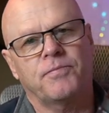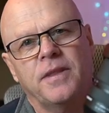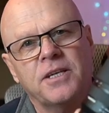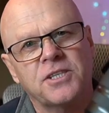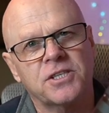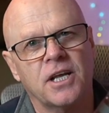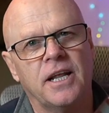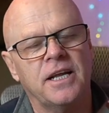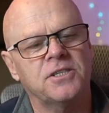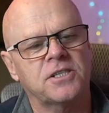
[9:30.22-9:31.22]
this is the
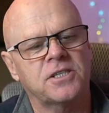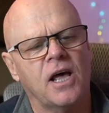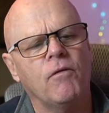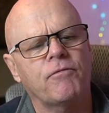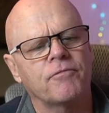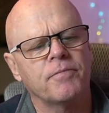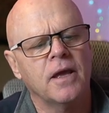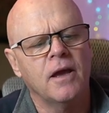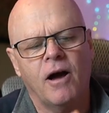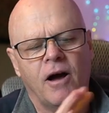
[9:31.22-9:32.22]
lens itself.
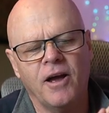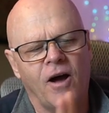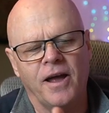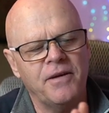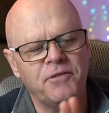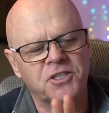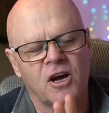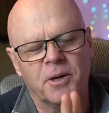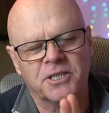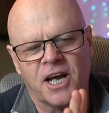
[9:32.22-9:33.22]
Uh, every
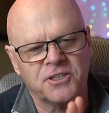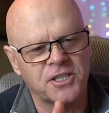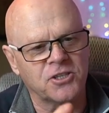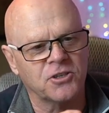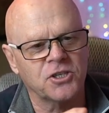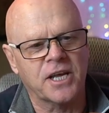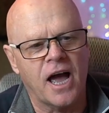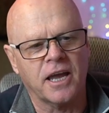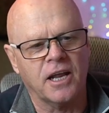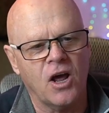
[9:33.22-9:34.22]
time I touch this, I just
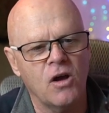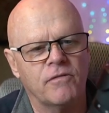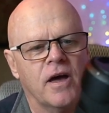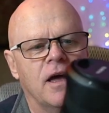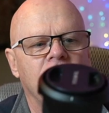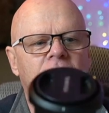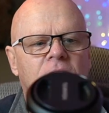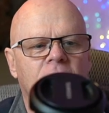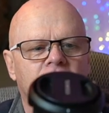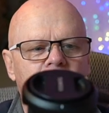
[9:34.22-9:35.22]
can't get over.
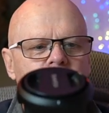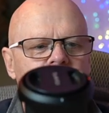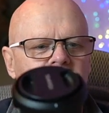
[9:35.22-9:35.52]
Um,